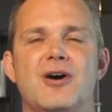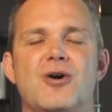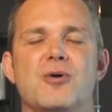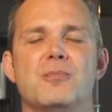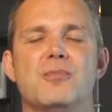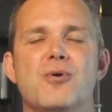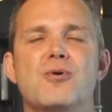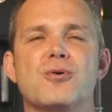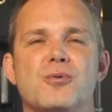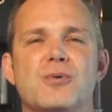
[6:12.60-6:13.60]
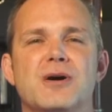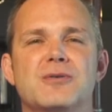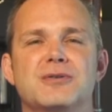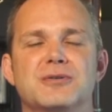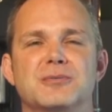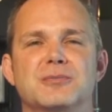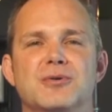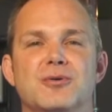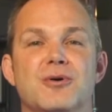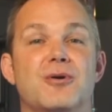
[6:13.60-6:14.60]
are more welcome
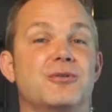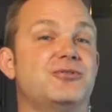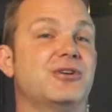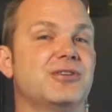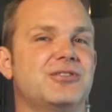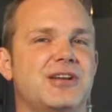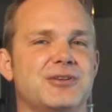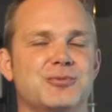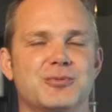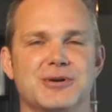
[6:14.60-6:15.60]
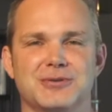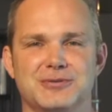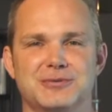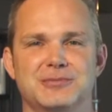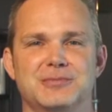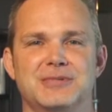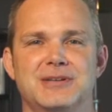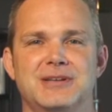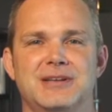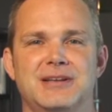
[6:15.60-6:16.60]
or are just as welcome
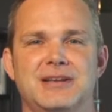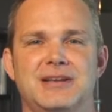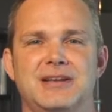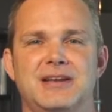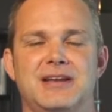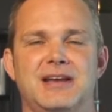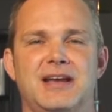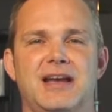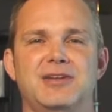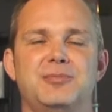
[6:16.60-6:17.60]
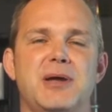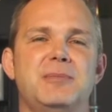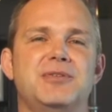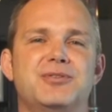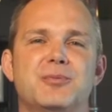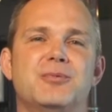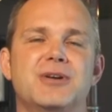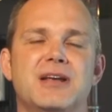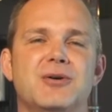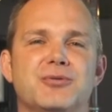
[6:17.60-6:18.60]
as maybe
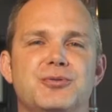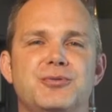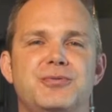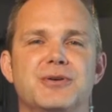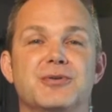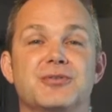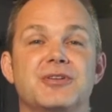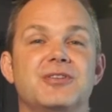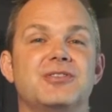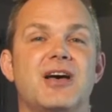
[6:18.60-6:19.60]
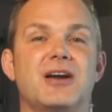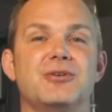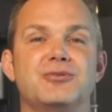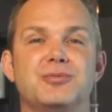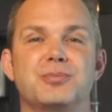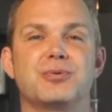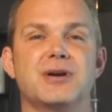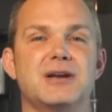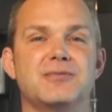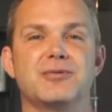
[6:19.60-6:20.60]
someone else who feels the desire to
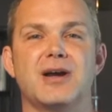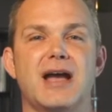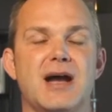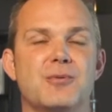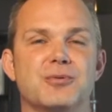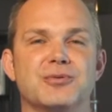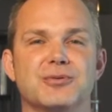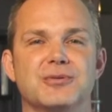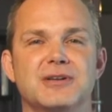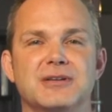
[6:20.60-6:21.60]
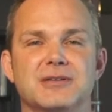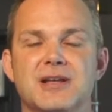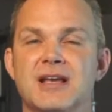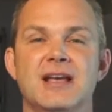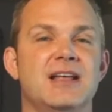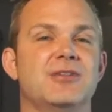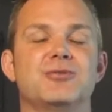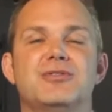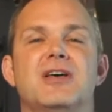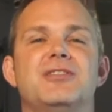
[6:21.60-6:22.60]
pray for hours on end.
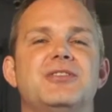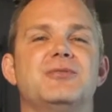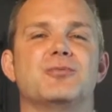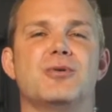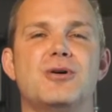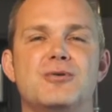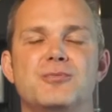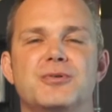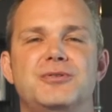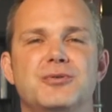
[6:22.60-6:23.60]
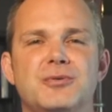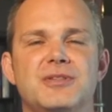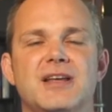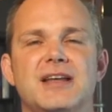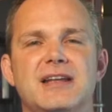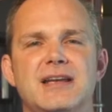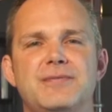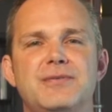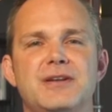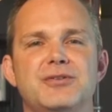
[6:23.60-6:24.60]
There's nothing wrong with doing that
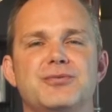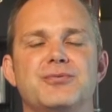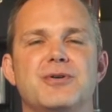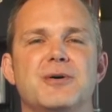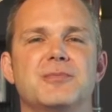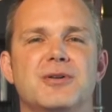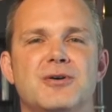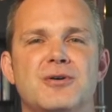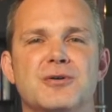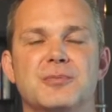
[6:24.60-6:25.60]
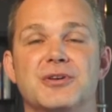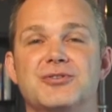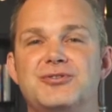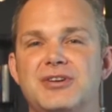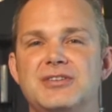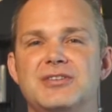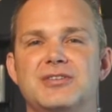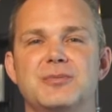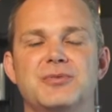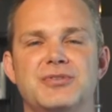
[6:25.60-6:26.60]
if it is from the heart, because
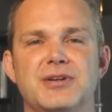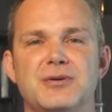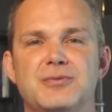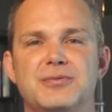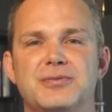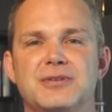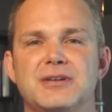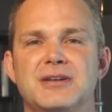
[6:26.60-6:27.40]
Jesus himself,